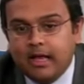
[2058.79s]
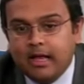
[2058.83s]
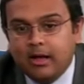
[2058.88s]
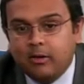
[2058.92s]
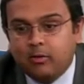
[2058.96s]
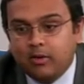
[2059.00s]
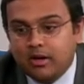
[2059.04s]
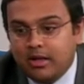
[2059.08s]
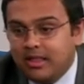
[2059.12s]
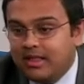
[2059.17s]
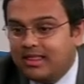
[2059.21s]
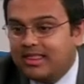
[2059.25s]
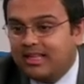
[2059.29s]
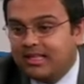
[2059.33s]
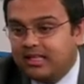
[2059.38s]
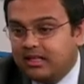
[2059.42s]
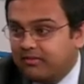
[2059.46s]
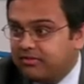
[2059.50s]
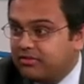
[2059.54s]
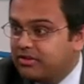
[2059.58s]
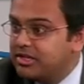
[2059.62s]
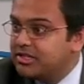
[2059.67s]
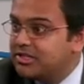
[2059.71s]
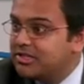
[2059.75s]
One of the things that
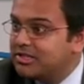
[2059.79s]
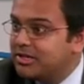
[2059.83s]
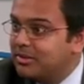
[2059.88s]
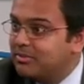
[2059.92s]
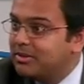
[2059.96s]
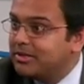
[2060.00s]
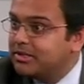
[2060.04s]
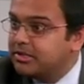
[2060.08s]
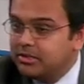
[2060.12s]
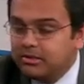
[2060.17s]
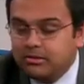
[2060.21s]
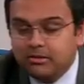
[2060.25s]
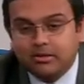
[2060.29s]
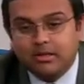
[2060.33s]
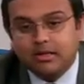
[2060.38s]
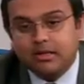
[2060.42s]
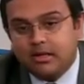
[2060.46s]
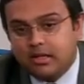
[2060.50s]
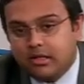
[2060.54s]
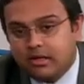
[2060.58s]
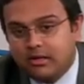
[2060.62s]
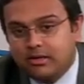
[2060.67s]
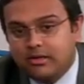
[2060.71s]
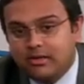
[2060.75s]
frees us up at Duke and
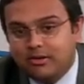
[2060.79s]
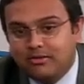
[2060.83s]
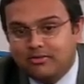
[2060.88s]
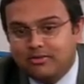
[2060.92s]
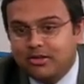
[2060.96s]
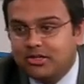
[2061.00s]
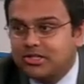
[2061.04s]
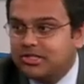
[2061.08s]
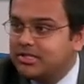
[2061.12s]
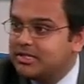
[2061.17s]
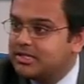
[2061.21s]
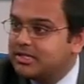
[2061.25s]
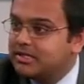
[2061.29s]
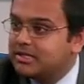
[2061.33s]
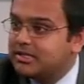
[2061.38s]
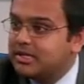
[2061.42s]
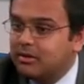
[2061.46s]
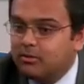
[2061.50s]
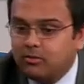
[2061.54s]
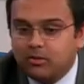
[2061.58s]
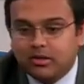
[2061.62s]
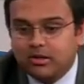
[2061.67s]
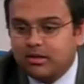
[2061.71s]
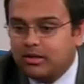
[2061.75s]
other universities is that
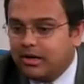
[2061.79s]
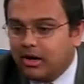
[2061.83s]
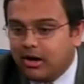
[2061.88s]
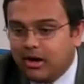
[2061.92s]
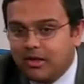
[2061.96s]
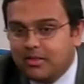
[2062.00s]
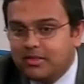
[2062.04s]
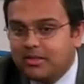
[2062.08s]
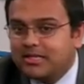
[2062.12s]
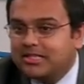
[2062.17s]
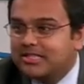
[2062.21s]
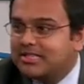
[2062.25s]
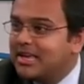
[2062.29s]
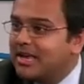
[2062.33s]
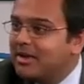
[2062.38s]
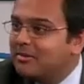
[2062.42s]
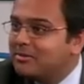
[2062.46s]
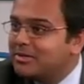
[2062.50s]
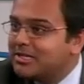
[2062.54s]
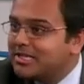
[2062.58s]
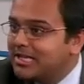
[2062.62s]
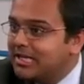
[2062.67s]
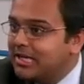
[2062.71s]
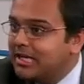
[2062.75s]
we're on the
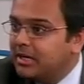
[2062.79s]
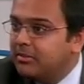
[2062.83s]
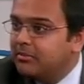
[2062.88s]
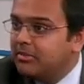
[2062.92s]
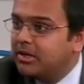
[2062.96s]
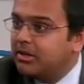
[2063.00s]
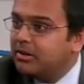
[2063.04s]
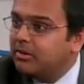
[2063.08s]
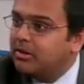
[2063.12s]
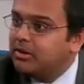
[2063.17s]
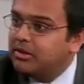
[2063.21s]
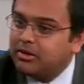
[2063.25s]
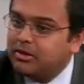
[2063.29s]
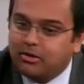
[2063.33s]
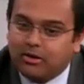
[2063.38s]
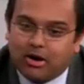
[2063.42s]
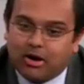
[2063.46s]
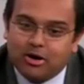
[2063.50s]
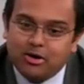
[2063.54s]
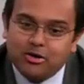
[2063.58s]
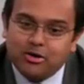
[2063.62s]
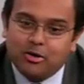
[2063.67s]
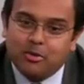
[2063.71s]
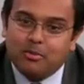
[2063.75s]
same team, and there
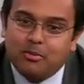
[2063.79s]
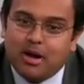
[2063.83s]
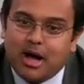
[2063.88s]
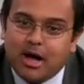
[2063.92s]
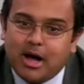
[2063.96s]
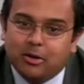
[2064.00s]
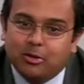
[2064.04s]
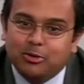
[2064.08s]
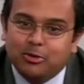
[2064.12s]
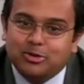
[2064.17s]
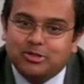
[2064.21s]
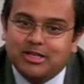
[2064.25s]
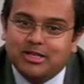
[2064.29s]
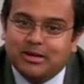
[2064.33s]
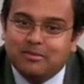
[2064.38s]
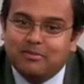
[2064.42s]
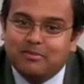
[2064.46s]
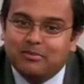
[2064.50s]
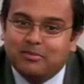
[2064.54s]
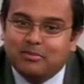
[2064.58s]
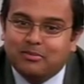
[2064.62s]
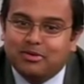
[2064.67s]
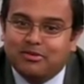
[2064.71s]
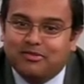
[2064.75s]
are no models
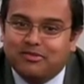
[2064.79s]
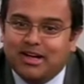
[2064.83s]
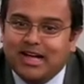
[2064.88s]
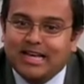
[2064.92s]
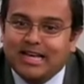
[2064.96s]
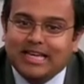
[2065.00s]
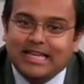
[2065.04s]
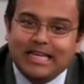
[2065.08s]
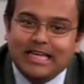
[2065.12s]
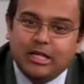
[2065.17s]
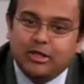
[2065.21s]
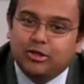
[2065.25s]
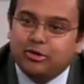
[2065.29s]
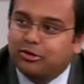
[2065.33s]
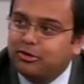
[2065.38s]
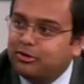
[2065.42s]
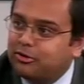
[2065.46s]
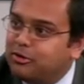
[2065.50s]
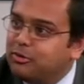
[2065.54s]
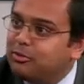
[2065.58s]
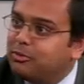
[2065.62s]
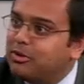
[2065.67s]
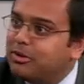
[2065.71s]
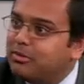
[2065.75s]
that provide either
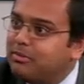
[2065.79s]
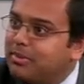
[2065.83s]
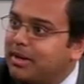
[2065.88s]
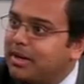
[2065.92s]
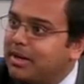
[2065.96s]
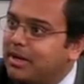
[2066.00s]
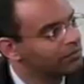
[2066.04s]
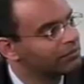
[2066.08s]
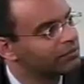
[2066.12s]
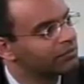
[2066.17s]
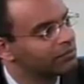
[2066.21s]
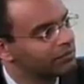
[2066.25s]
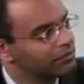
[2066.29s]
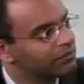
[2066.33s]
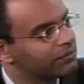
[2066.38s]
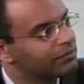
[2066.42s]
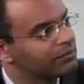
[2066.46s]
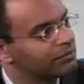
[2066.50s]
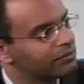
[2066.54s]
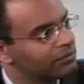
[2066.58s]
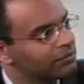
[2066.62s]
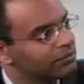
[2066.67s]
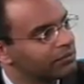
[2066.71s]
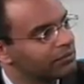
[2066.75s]
group with better
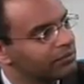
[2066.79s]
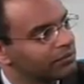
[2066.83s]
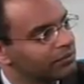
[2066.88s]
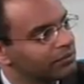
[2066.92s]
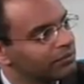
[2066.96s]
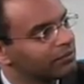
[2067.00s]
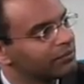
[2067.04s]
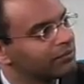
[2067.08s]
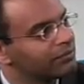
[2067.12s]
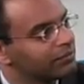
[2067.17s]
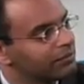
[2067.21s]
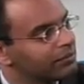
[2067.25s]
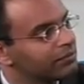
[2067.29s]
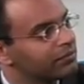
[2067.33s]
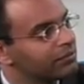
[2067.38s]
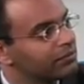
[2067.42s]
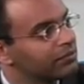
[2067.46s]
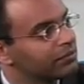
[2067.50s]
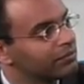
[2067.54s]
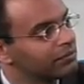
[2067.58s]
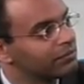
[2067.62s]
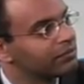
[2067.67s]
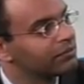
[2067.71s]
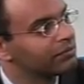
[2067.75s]
work or
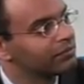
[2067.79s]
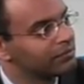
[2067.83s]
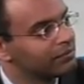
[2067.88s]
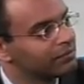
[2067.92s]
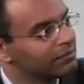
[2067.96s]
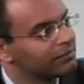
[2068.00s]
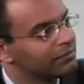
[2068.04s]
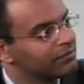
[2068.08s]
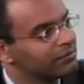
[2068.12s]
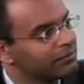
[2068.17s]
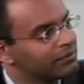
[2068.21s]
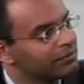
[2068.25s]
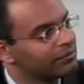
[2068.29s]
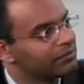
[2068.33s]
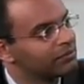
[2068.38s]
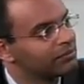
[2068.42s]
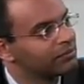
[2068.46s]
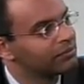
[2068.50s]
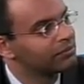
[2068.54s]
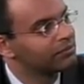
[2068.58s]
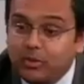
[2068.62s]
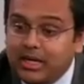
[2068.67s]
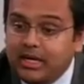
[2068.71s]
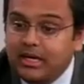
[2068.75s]
lifetime achievement. So
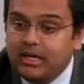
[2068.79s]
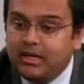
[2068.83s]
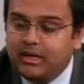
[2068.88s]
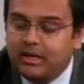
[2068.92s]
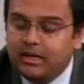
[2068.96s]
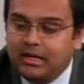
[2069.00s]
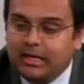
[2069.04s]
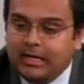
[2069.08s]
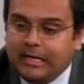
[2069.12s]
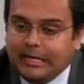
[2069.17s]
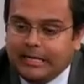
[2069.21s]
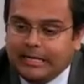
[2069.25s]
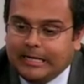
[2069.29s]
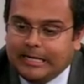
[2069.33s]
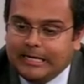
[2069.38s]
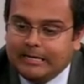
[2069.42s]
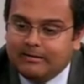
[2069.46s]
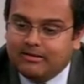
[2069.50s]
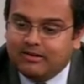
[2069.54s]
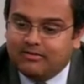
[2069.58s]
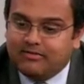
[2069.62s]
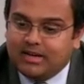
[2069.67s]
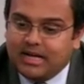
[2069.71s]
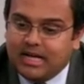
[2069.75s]
we in
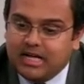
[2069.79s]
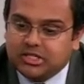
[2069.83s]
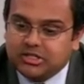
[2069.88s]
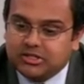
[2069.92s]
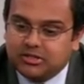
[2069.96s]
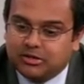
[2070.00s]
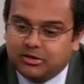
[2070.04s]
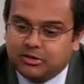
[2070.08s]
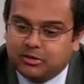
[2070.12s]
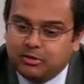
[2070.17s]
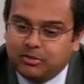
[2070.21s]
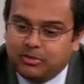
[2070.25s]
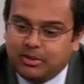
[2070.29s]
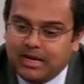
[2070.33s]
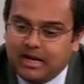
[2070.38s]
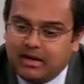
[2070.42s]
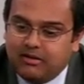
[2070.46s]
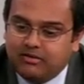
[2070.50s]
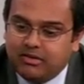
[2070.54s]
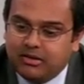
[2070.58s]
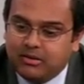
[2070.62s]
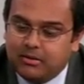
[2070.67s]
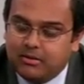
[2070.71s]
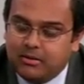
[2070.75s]
the vascular group
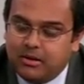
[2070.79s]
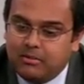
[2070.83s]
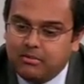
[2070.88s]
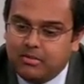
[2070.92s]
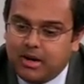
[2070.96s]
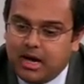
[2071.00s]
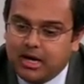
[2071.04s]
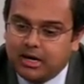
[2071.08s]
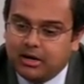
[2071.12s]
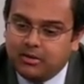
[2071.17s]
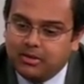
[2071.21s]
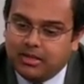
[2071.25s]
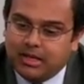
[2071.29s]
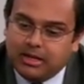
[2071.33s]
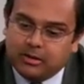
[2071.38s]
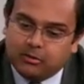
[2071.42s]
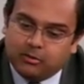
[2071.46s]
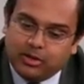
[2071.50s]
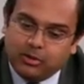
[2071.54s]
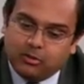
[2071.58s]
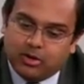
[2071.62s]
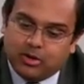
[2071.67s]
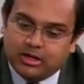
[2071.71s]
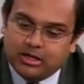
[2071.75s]
have a motto that
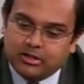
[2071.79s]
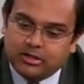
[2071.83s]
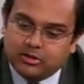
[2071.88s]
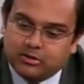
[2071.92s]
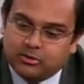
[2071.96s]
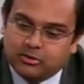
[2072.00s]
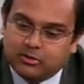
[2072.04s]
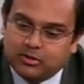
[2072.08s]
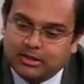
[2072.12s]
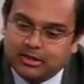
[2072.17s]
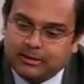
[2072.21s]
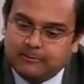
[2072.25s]
we want to do